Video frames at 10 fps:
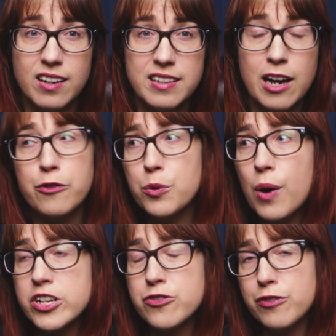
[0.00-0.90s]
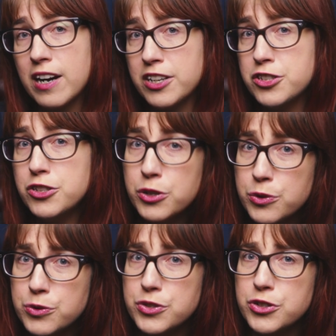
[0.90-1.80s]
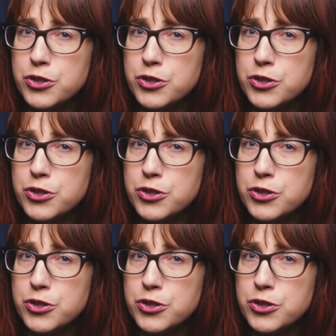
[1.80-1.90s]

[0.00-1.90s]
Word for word: Now, if you watch Fox News,